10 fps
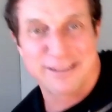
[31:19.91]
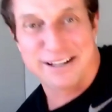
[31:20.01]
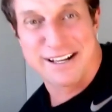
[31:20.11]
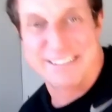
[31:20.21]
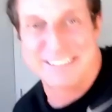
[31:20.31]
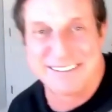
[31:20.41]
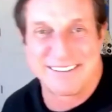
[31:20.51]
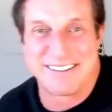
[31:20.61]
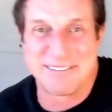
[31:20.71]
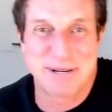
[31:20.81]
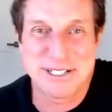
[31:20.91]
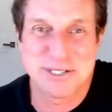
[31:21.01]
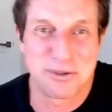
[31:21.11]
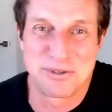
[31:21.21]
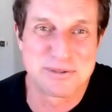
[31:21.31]
Like I, uh, my
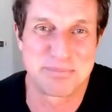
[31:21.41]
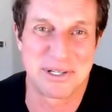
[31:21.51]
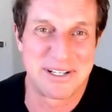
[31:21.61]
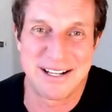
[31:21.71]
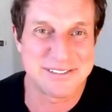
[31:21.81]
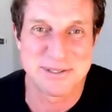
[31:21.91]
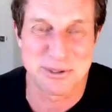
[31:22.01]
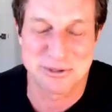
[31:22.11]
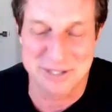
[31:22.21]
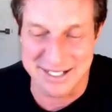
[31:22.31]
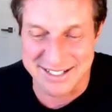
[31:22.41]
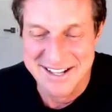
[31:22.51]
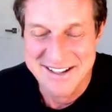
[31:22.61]
shoulders burn out super quick.